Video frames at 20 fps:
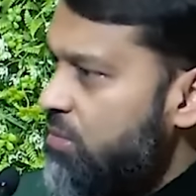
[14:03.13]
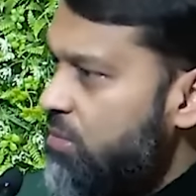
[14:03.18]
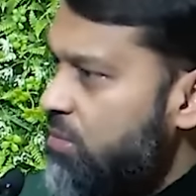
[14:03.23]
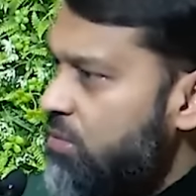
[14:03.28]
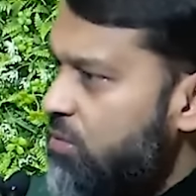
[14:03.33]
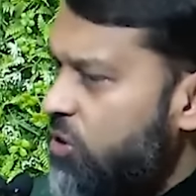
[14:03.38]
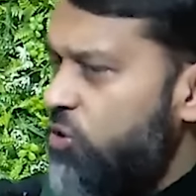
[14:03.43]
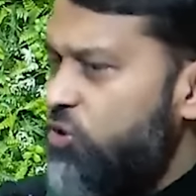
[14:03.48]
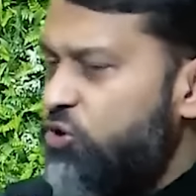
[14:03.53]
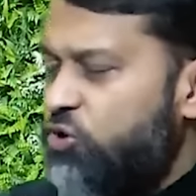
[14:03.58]

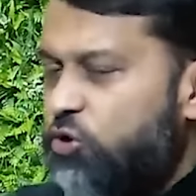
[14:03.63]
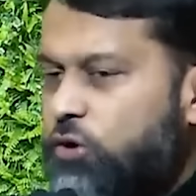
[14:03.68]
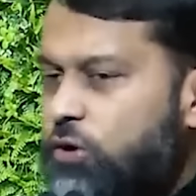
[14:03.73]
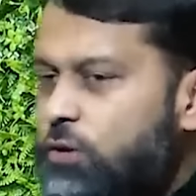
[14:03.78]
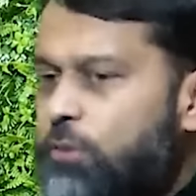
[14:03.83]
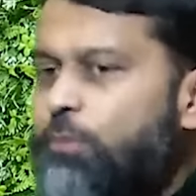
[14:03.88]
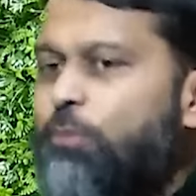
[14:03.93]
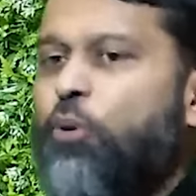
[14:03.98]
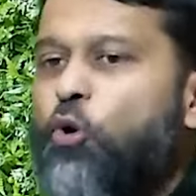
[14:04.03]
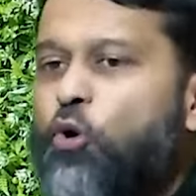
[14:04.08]
there are
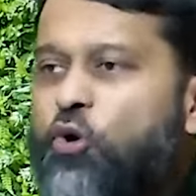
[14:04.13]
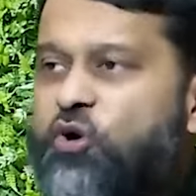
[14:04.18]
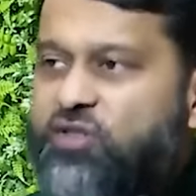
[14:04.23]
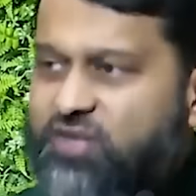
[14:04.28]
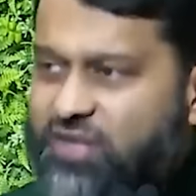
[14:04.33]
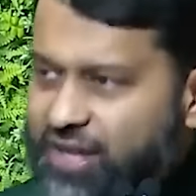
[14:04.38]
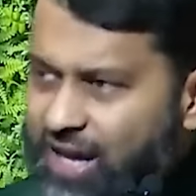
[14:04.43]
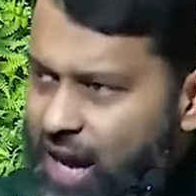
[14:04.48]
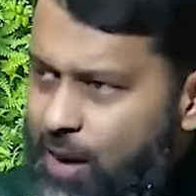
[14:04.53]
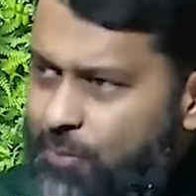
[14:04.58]
certain perks
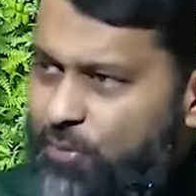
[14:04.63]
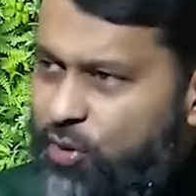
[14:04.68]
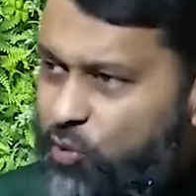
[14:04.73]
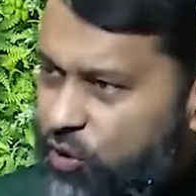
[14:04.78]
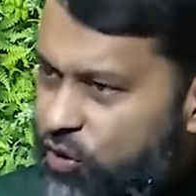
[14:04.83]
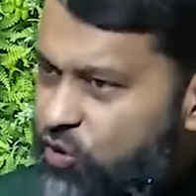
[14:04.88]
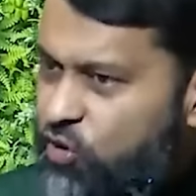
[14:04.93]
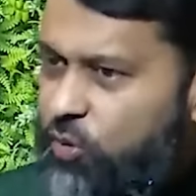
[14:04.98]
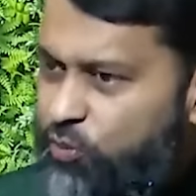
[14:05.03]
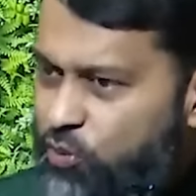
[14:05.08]
that happen
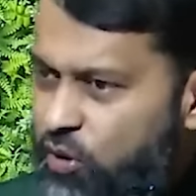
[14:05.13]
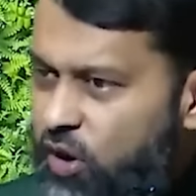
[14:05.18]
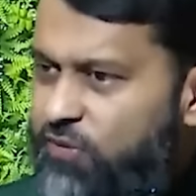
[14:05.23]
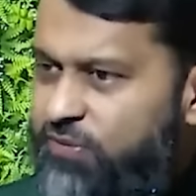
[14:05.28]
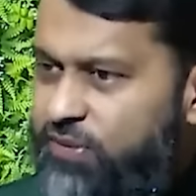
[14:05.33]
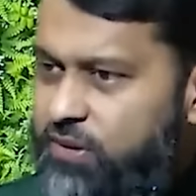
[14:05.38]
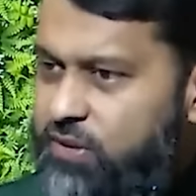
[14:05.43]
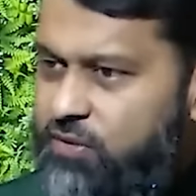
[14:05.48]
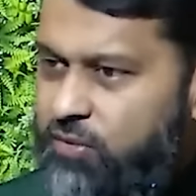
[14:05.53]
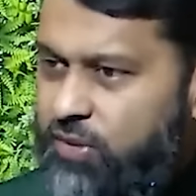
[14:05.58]
when you're a
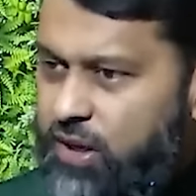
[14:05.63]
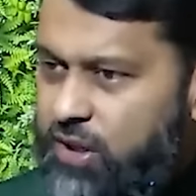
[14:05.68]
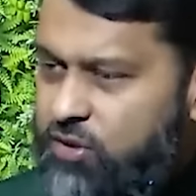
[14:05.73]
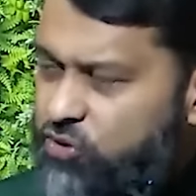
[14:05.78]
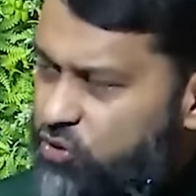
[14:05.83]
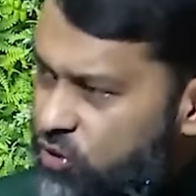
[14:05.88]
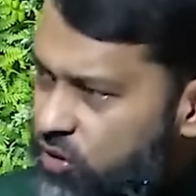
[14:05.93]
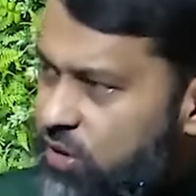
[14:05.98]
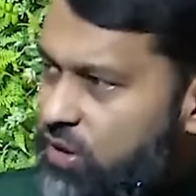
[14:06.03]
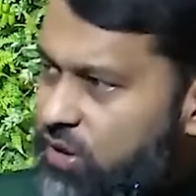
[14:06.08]
prophet, right?
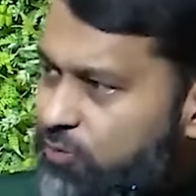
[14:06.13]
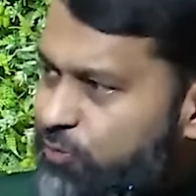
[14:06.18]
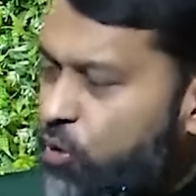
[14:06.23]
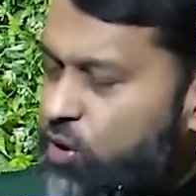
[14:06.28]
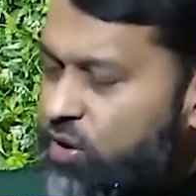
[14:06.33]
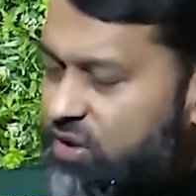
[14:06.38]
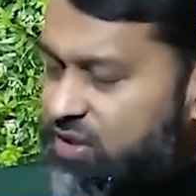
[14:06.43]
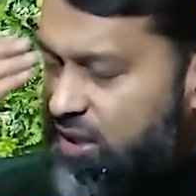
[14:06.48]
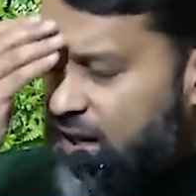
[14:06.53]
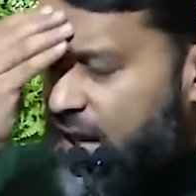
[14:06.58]
Certain
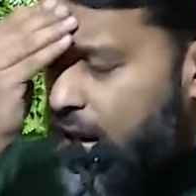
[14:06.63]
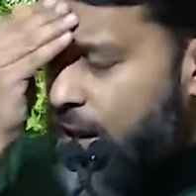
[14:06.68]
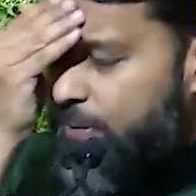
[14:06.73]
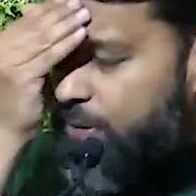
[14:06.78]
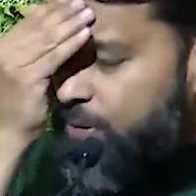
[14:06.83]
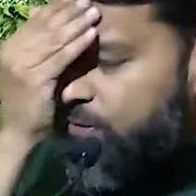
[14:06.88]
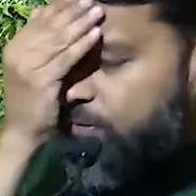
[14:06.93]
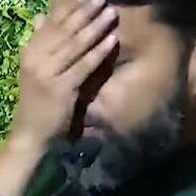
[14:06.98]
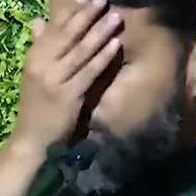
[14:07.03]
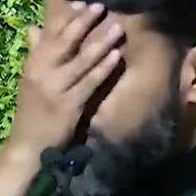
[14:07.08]
perks that
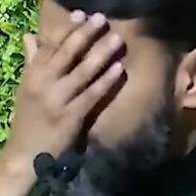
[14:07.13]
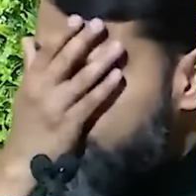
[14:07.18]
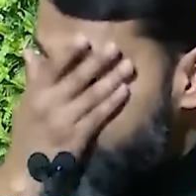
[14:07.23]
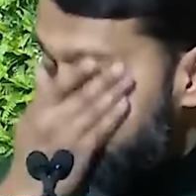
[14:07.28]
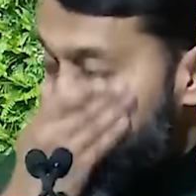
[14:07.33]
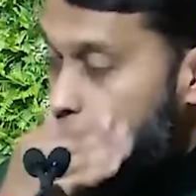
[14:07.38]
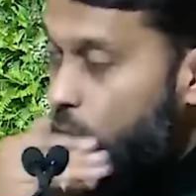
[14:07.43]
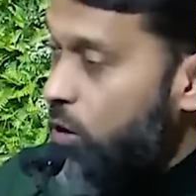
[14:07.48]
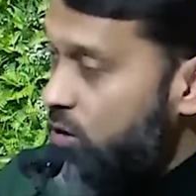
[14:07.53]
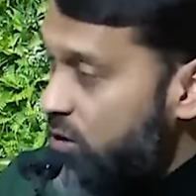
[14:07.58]
happen.
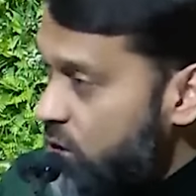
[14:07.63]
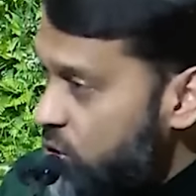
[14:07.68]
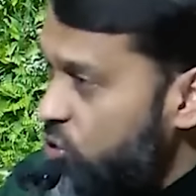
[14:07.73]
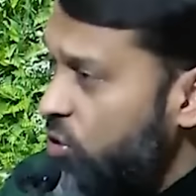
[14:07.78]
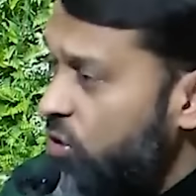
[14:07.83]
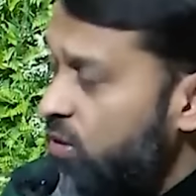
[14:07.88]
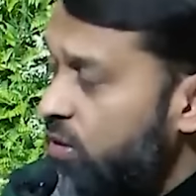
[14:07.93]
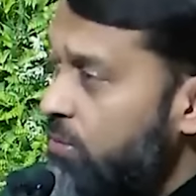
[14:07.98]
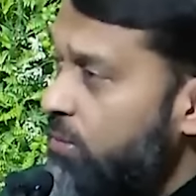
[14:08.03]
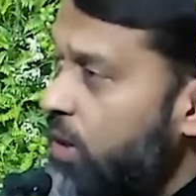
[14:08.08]
There are
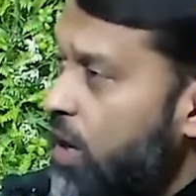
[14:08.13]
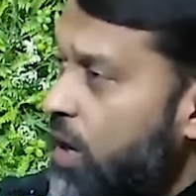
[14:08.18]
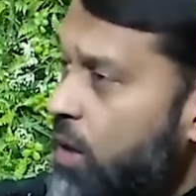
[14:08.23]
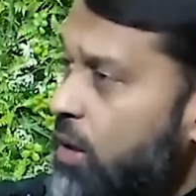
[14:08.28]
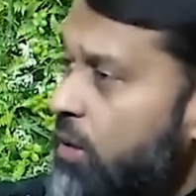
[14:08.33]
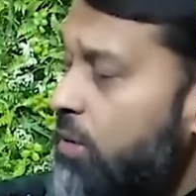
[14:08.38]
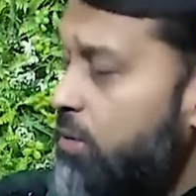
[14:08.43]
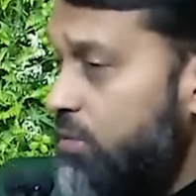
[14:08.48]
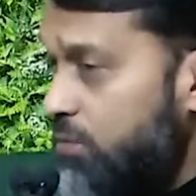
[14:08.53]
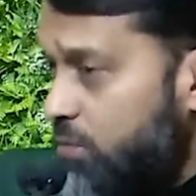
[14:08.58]
certain
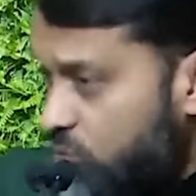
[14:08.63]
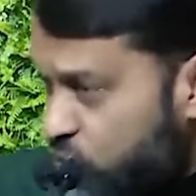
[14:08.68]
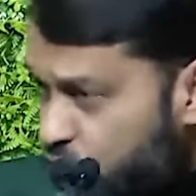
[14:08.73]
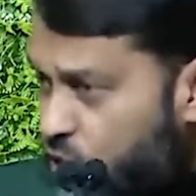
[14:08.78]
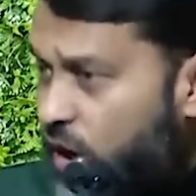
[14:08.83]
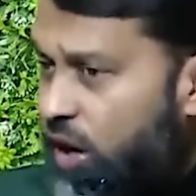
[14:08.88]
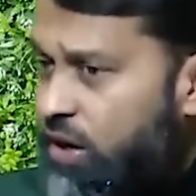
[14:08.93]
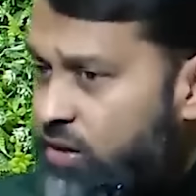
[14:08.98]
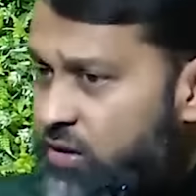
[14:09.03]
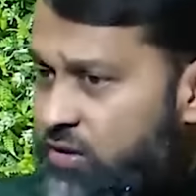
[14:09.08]

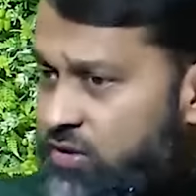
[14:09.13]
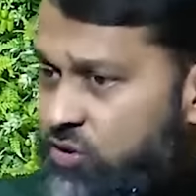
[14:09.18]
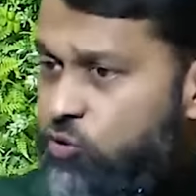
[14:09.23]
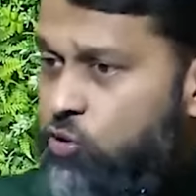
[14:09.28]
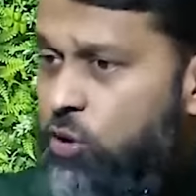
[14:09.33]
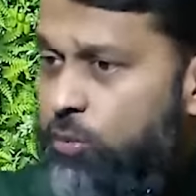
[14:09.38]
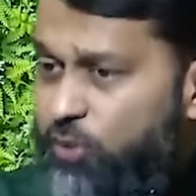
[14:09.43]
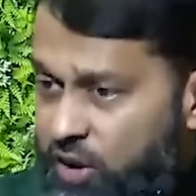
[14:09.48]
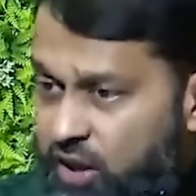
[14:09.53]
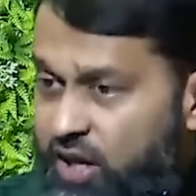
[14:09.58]
trials,
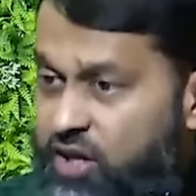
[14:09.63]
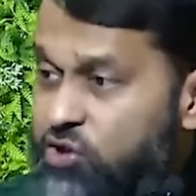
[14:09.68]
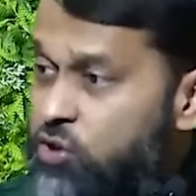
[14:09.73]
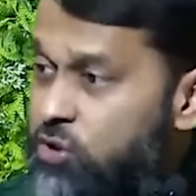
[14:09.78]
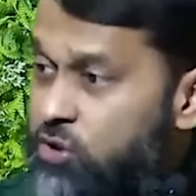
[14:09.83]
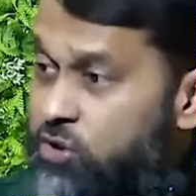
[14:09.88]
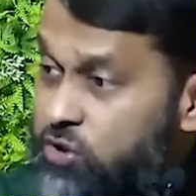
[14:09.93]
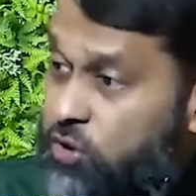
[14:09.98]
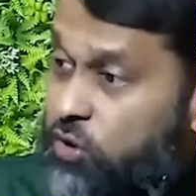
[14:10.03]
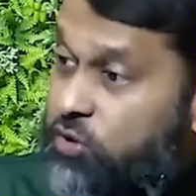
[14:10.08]

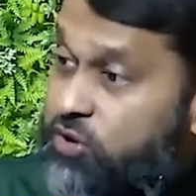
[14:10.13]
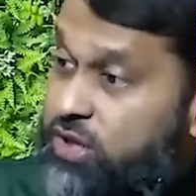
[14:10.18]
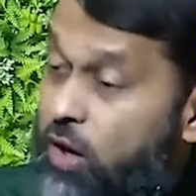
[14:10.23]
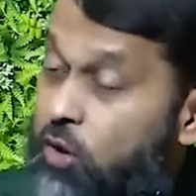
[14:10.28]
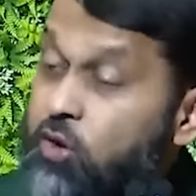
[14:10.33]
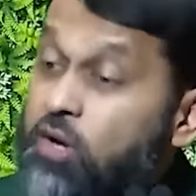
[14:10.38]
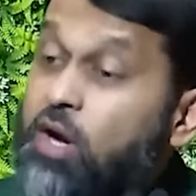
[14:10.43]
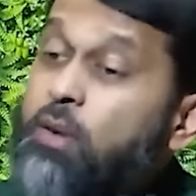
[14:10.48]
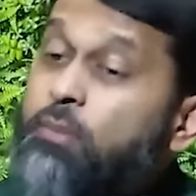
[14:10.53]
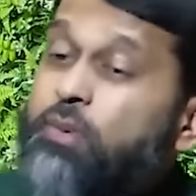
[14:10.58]
tribulations, no
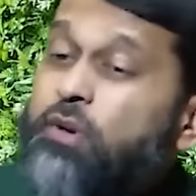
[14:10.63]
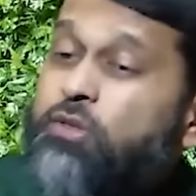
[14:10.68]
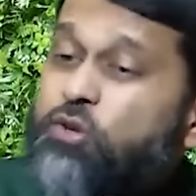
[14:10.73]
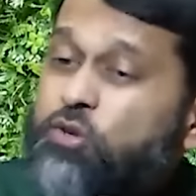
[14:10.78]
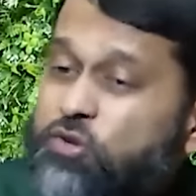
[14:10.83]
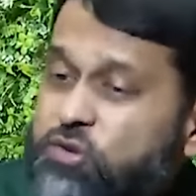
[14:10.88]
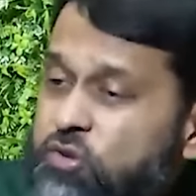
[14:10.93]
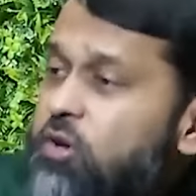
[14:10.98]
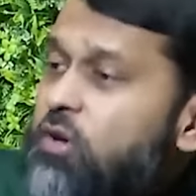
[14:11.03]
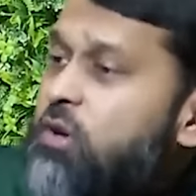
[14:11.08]
doubt, but there
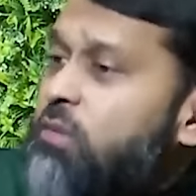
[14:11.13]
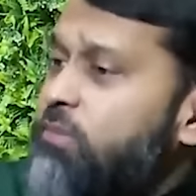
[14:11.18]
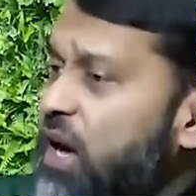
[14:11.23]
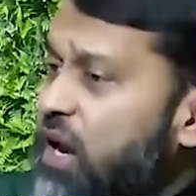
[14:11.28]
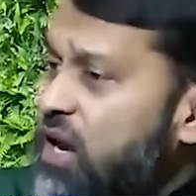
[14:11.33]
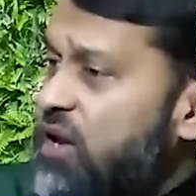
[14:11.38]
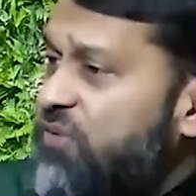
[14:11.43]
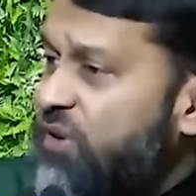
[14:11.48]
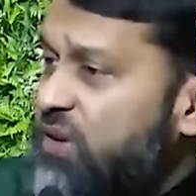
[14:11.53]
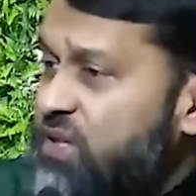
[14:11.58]
are certain
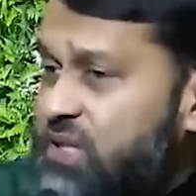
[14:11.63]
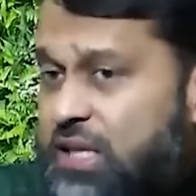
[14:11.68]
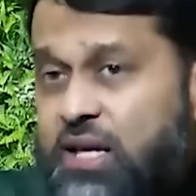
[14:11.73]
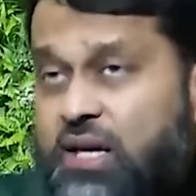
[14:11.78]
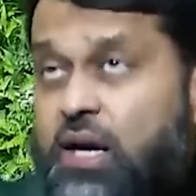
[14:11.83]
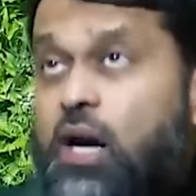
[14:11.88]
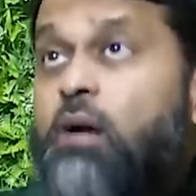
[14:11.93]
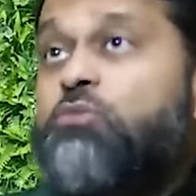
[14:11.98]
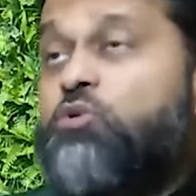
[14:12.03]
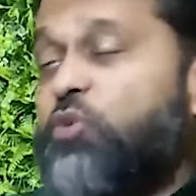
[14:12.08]
benefits that
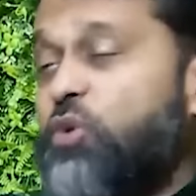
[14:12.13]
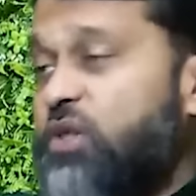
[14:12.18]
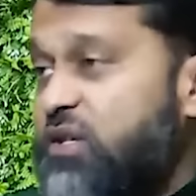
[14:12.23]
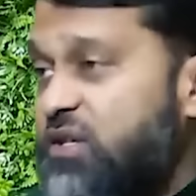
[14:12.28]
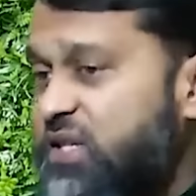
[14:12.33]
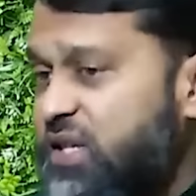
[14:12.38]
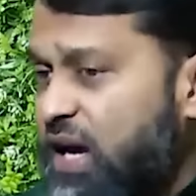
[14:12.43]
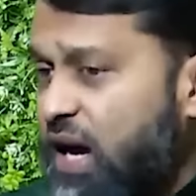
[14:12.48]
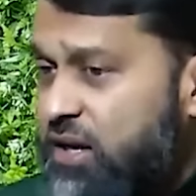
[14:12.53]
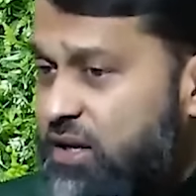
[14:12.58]
comes with the
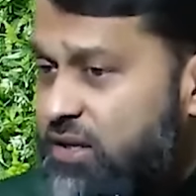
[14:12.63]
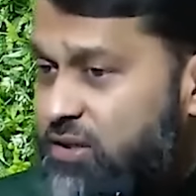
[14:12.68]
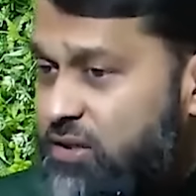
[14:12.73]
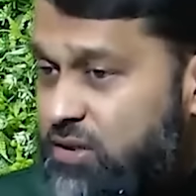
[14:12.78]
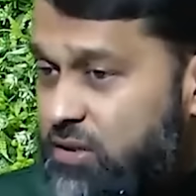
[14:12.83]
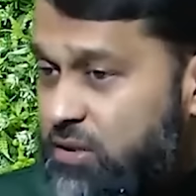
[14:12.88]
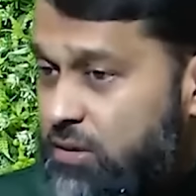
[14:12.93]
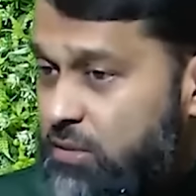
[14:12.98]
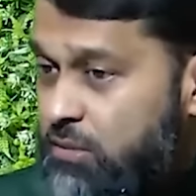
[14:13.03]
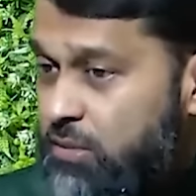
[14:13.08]
status.